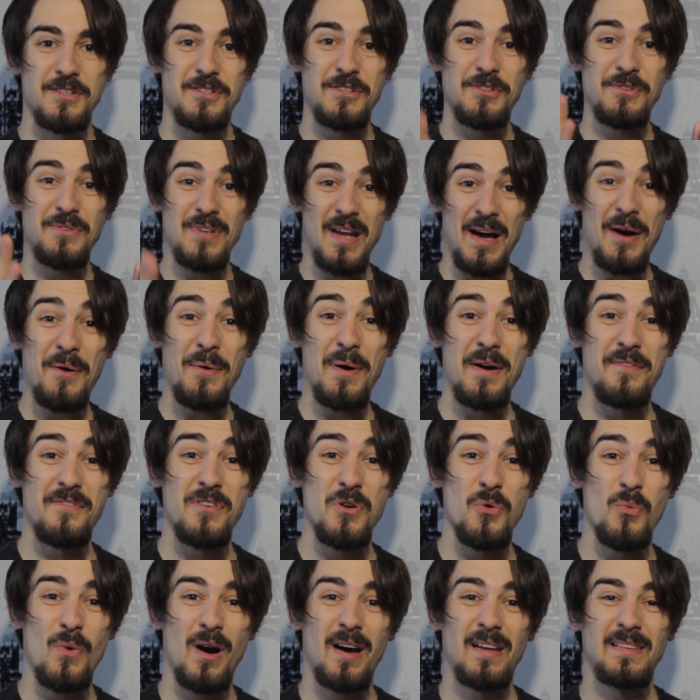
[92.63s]
So now,
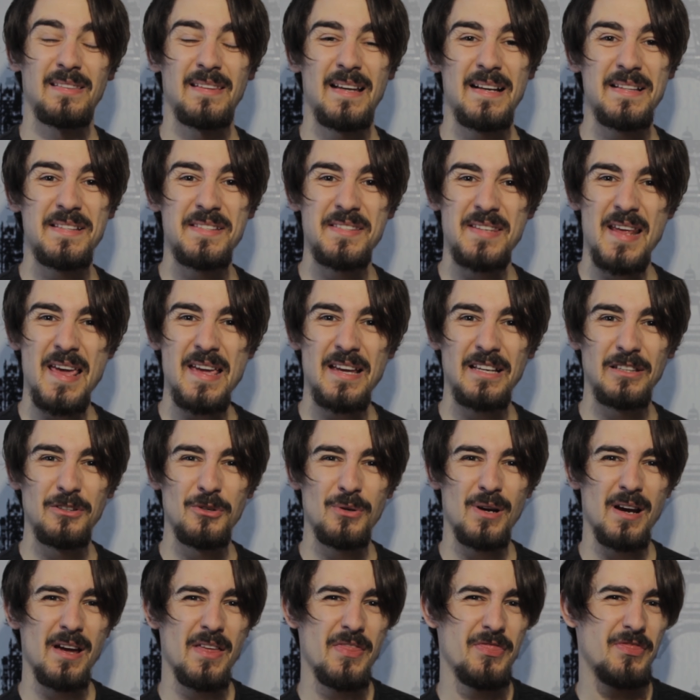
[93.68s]
everyone, let's take a
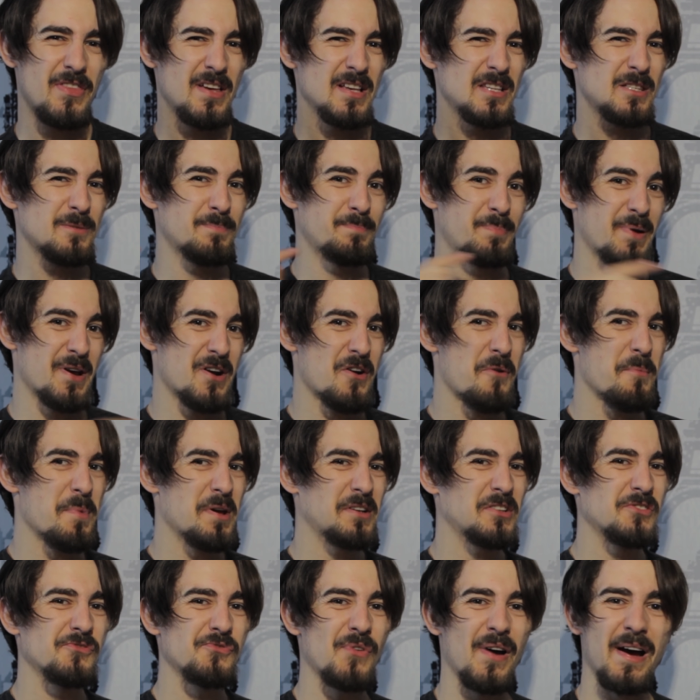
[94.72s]
look at this
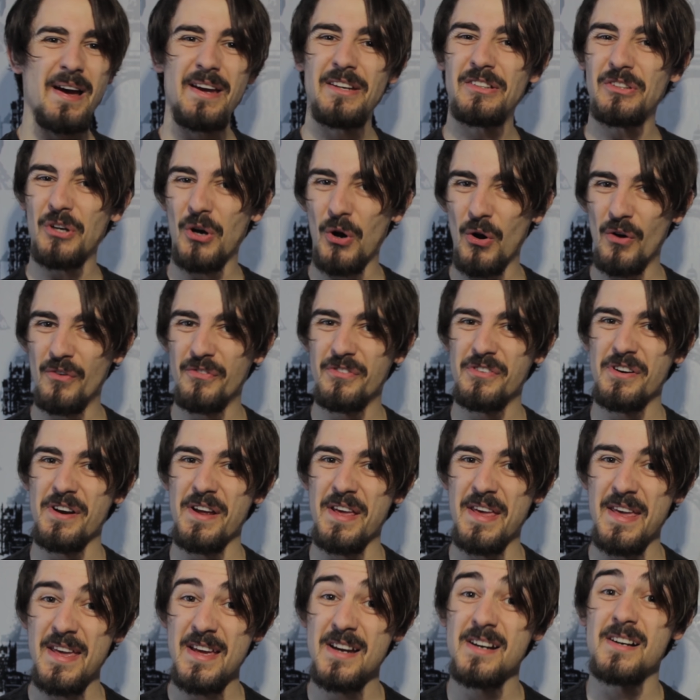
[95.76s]
pyramid right over
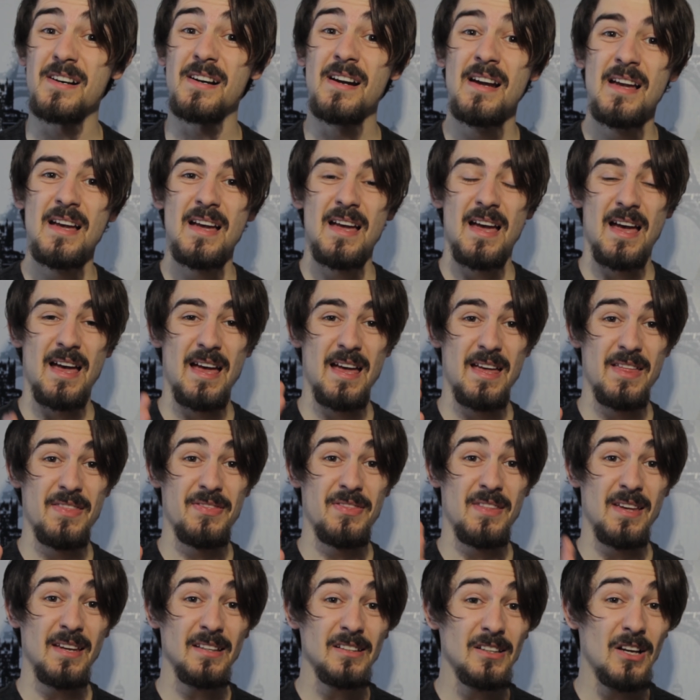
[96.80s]
here,
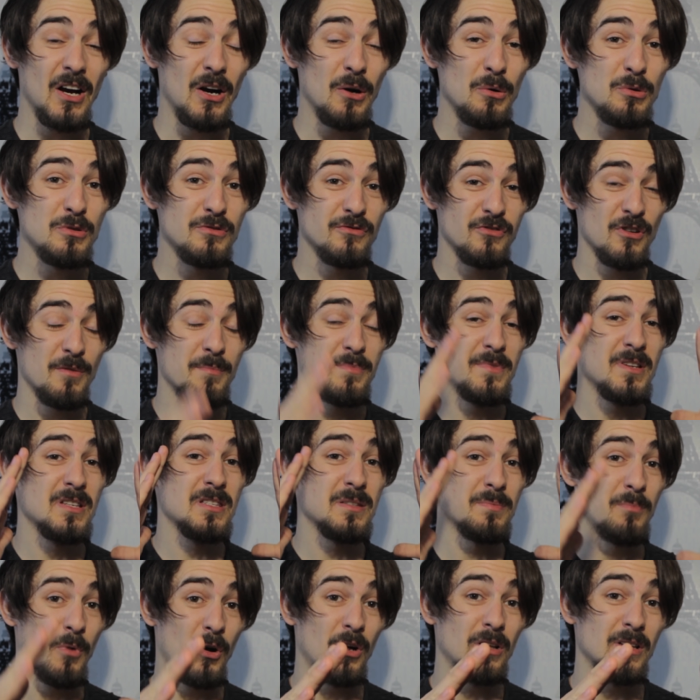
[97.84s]
and it goes from the
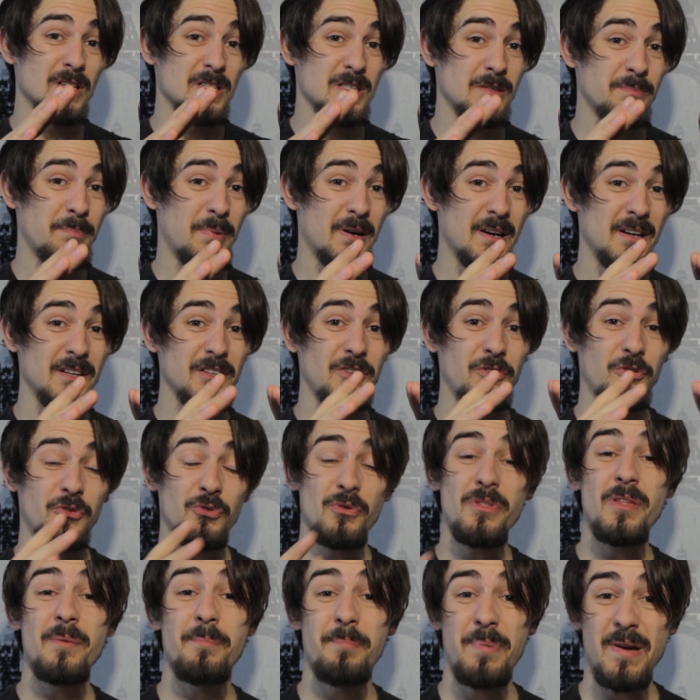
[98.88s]
smallest part
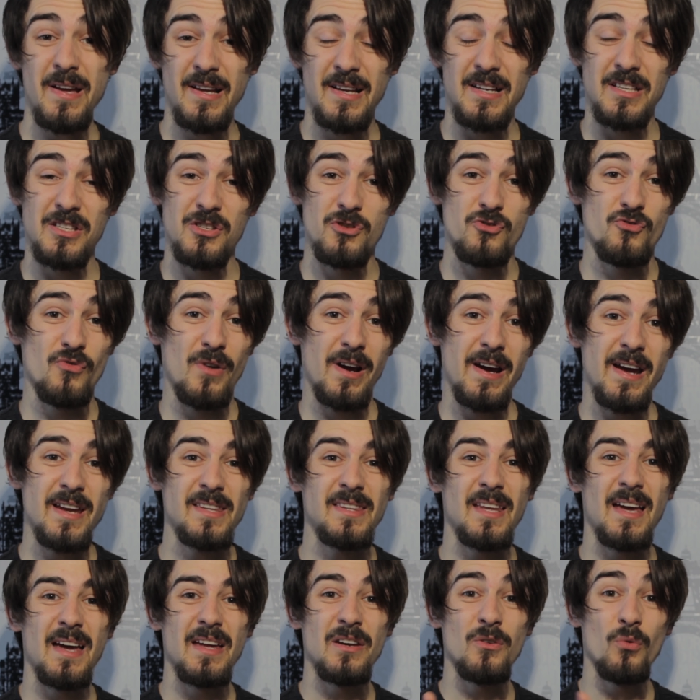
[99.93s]
to the biggest,
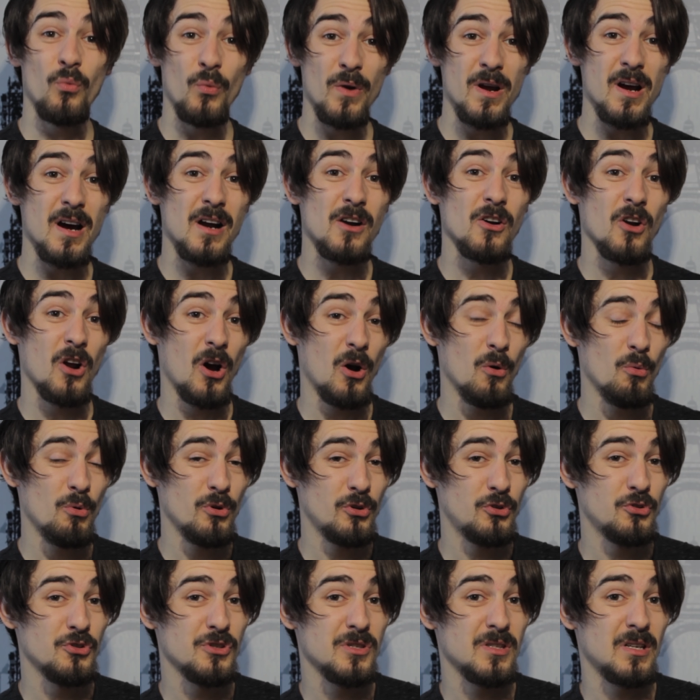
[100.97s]
right? And we are
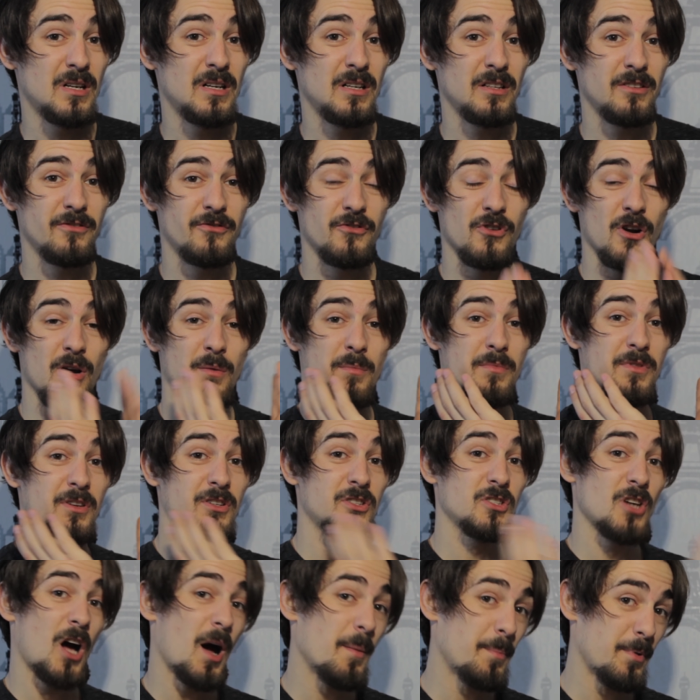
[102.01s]
going to start from the
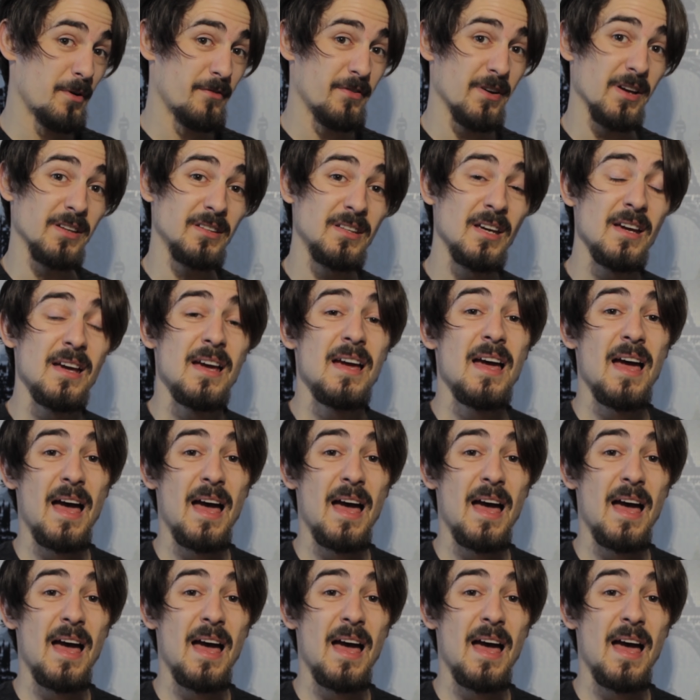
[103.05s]
top of it.